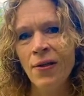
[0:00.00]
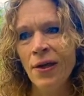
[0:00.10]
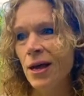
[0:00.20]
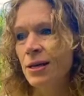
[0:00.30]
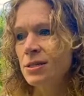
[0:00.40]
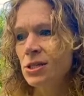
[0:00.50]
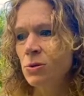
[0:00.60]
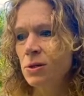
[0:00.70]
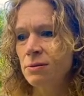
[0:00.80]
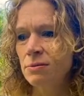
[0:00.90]
and you
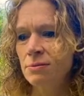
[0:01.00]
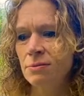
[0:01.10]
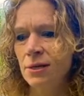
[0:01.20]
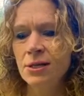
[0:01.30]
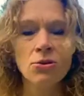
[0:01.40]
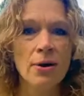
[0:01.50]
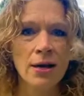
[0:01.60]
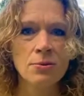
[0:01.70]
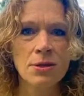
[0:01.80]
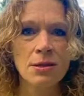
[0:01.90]
will
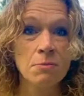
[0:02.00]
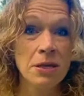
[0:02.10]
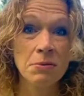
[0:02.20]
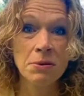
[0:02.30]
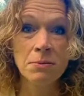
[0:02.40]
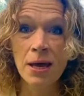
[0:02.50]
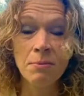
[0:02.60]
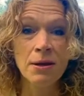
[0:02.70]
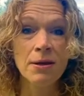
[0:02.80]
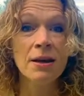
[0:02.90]
interact with other people
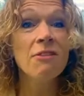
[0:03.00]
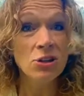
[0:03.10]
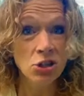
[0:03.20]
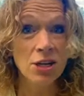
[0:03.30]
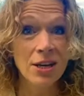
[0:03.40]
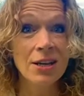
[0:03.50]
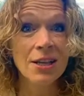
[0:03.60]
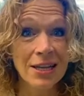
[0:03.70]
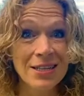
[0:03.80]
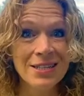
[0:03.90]
maybe eventually at
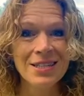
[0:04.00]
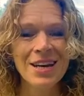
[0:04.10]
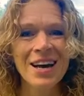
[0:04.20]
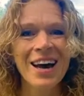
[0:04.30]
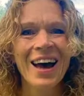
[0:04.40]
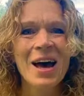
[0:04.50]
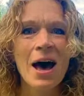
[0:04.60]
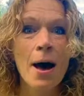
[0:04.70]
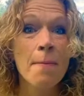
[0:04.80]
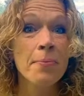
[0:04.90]
least
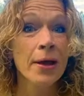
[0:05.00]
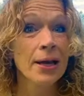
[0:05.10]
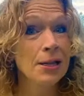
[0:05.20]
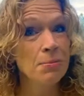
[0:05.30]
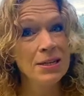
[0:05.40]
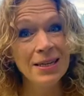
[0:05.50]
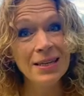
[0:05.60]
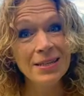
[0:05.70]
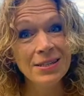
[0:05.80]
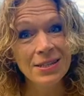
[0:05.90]
um, a little bit
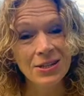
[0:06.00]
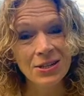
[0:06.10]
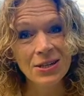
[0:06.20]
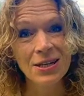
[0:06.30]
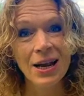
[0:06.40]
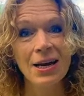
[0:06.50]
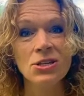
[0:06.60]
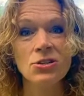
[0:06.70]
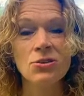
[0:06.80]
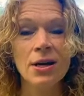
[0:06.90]
easier and
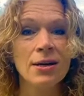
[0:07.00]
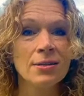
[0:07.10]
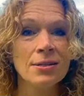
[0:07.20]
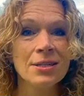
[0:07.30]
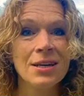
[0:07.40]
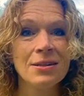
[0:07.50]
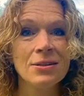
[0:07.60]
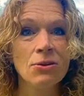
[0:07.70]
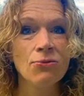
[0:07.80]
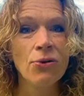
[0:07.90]
lighter and uh,
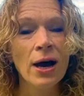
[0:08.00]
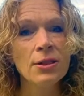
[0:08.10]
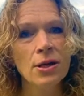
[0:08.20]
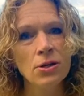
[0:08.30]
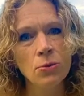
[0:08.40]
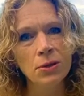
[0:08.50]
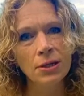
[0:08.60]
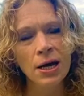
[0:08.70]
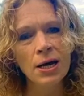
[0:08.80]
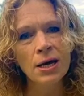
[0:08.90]
you'll find that you will
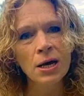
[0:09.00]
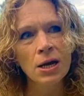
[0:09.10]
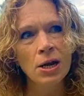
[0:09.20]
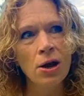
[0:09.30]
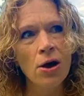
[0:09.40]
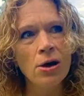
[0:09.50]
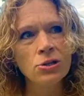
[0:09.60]
learn